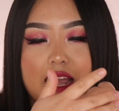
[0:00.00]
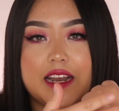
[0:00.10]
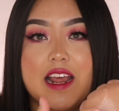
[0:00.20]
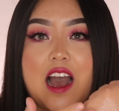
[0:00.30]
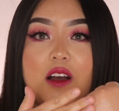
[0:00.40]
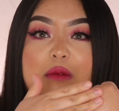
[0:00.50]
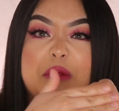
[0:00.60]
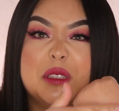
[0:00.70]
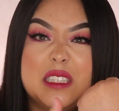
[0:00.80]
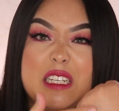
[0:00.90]
and not
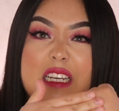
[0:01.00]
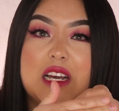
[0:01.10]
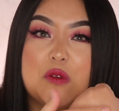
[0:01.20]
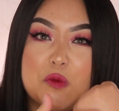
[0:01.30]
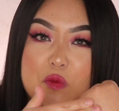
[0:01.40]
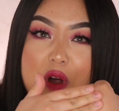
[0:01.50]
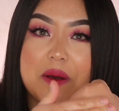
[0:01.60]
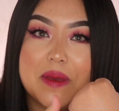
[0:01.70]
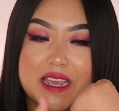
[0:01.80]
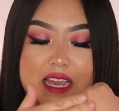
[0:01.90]
really
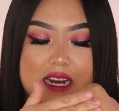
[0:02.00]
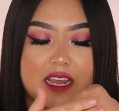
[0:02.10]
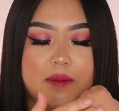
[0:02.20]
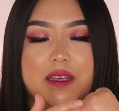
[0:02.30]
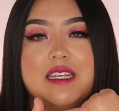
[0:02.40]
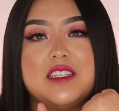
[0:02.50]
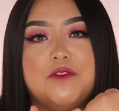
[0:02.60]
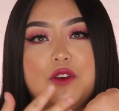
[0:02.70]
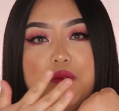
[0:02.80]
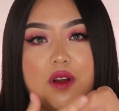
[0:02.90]
rubbing it in. Because
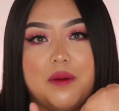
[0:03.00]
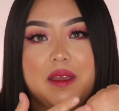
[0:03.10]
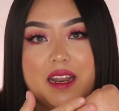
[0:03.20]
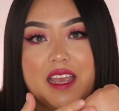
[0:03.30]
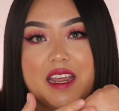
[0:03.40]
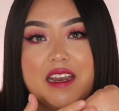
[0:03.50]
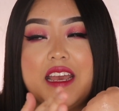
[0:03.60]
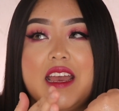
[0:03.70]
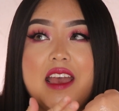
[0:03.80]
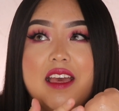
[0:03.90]
if you rub it in,
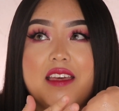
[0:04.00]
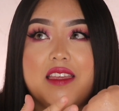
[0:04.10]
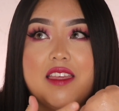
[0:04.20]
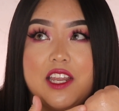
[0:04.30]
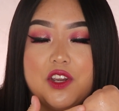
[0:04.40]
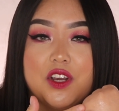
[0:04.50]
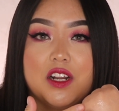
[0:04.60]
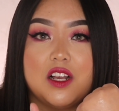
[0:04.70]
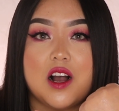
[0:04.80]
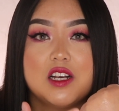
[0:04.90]
then you're
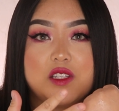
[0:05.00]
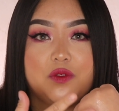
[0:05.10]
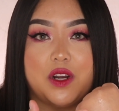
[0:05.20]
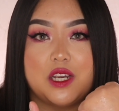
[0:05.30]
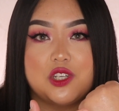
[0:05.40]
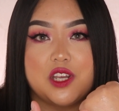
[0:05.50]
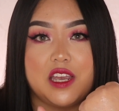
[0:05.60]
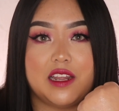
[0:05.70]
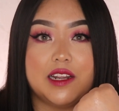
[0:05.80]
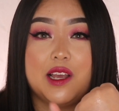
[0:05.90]
going to cause
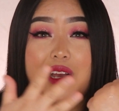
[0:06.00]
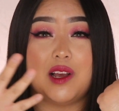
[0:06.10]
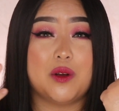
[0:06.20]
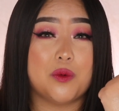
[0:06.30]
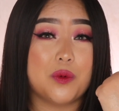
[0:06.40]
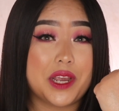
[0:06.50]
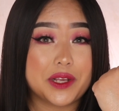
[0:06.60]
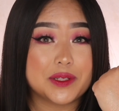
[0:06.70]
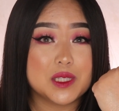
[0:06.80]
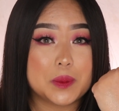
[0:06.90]
friction,
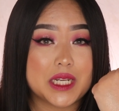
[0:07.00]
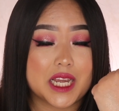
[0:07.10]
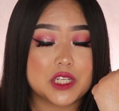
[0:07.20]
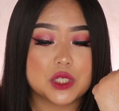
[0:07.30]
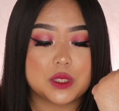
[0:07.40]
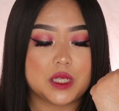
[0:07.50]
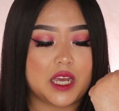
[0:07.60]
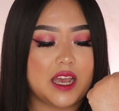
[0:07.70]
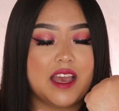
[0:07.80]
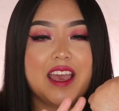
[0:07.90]
wrinkles
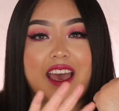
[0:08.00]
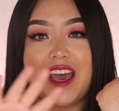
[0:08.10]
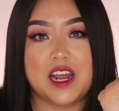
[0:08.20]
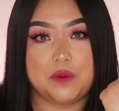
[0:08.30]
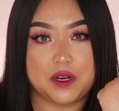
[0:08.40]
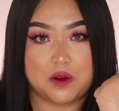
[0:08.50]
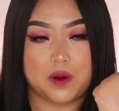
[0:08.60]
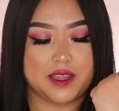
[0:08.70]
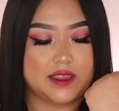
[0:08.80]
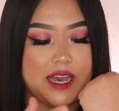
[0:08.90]
potentially, and we don't
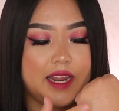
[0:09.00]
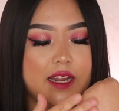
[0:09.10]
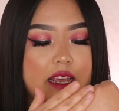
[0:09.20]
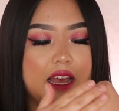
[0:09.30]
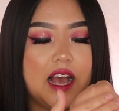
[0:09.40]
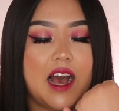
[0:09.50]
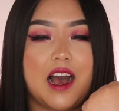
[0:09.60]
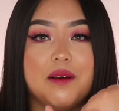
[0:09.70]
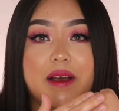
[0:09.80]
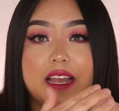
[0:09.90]
want that.
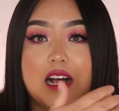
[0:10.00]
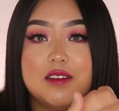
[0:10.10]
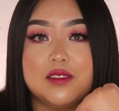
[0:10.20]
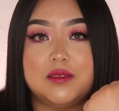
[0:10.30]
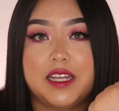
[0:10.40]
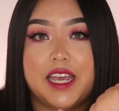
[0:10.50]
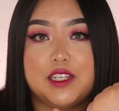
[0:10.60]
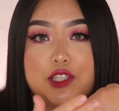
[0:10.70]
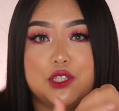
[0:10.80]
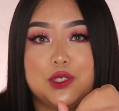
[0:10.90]
I also like
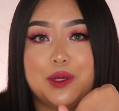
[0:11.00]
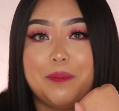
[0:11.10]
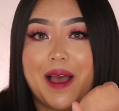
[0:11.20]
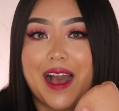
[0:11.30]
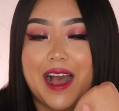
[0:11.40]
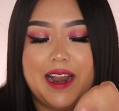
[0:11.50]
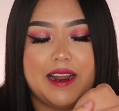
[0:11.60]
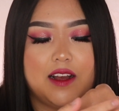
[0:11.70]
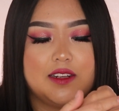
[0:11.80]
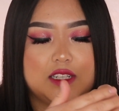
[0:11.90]
to pat
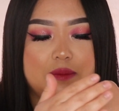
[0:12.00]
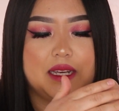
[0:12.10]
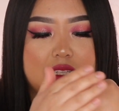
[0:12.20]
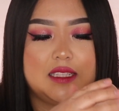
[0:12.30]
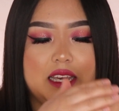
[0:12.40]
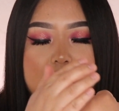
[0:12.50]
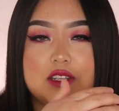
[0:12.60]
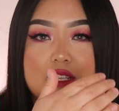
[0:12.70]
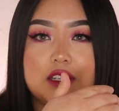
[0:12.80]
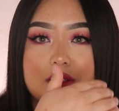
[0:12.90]
it onto my skin
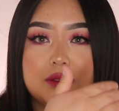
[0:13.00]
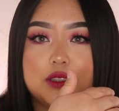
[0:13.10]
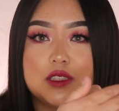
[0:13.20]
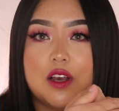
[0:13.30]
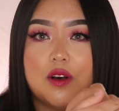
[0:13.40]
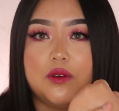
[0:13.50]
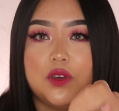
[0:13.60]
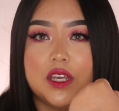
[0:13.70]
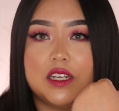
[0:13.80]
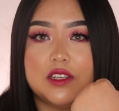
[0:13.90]
too. So you
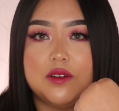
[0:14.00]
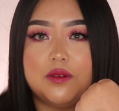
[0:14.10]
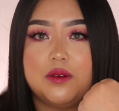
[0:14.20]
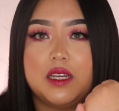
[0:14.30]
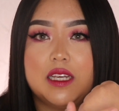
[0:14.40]
can do